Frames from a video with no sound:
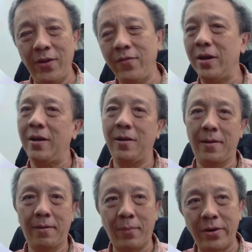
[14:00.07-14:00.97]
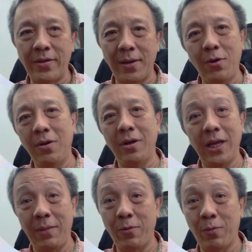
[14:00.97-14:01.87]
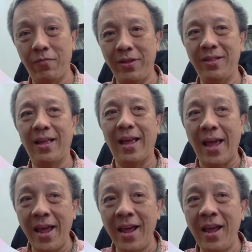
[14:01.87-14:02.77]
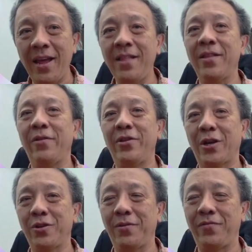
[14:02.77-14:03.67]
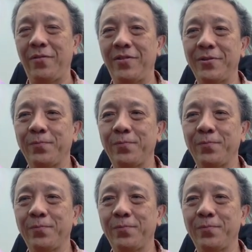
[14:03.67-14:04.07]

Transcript: fever, paracetamol, ibuprofen, and reduction of fever.